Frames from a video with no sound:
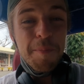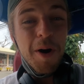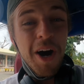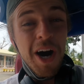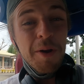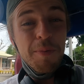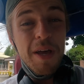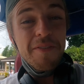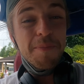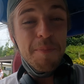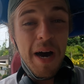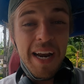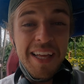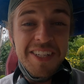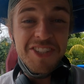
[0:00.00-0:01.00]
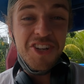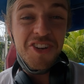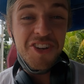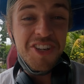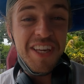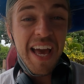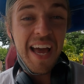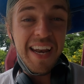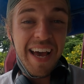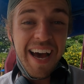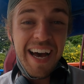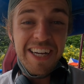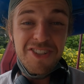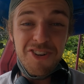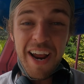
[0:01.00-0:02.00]
But we've managed to get
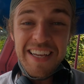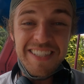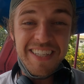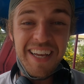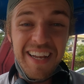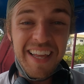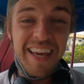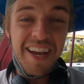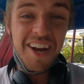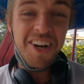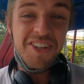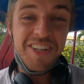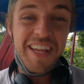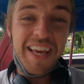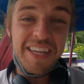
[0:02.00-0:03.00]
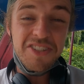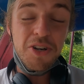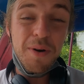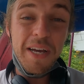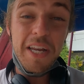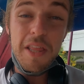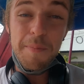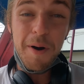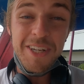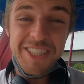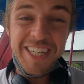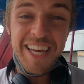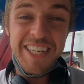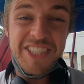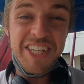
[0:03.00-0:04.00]
a tricycle here to take us away to the
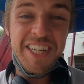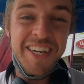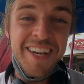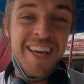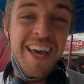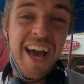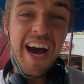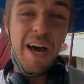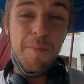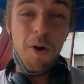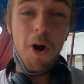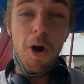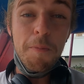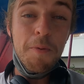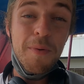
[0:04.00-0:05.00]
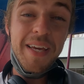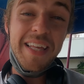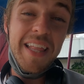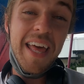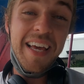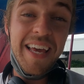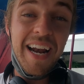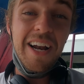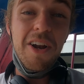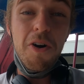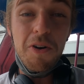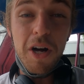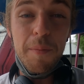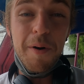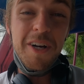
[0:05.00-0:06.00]
bus station and we're hoping we can then get a
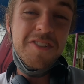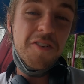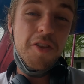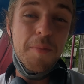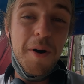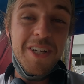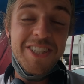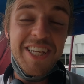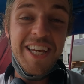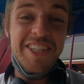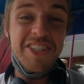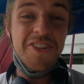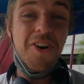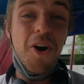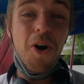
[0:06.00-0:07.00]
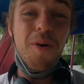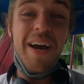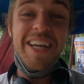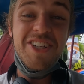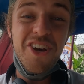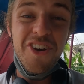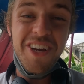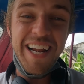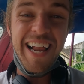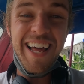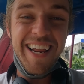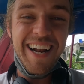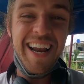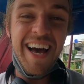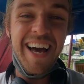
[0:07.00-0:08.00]
local bus from the bus station the whole way to
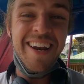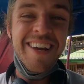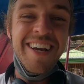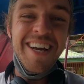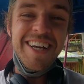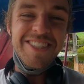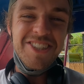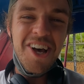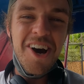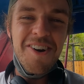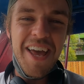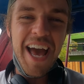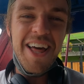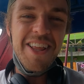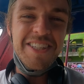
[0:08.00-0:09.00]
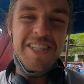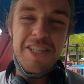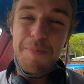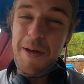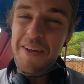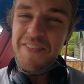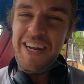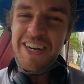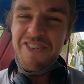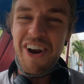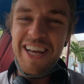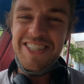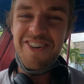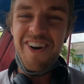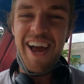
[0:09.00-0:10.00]
Clanaclan. So yeah, this is a bit of an
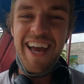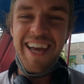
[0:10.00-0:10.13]
interesting